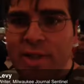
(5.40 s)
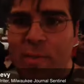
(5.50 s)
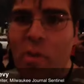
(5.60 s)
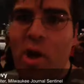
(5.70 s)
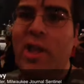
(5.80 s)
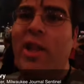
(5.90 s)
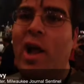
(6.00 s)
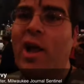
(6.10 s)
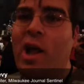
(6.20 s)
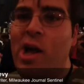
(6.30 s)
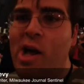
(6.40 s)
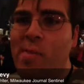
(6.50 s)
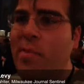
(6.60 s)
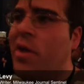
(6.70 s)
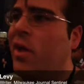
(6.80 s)
at
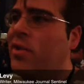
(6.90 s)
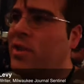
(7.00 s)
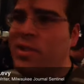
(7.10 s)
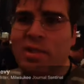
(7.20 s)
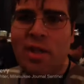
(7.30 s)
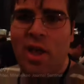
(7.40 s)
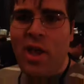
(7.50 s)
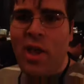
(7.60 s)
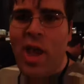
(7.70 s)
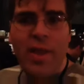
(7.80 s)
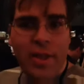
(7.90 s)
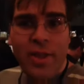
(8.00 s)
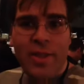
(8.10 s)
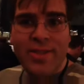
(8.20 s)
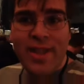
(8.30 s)
Milwaukee.com just uh,
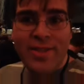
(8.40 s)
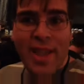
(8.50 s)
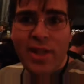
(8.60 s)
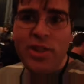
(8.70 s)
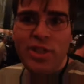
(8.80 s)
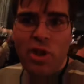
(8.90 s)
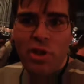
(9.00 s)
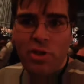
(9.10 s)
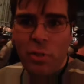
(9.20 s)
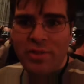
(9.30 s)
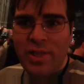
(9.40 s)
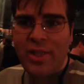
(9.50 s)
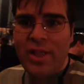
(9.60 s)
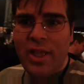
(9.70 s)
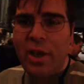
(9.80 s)
ended the Santana show here at the
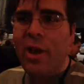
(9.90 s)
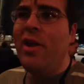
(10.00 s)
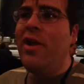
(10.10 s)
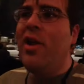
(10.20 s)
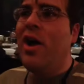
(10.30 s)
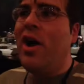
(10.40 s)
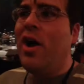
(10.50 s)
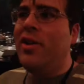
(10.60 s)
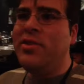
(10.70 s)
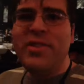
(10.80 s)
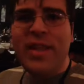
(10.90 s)
Riverside Theater. Uh, this is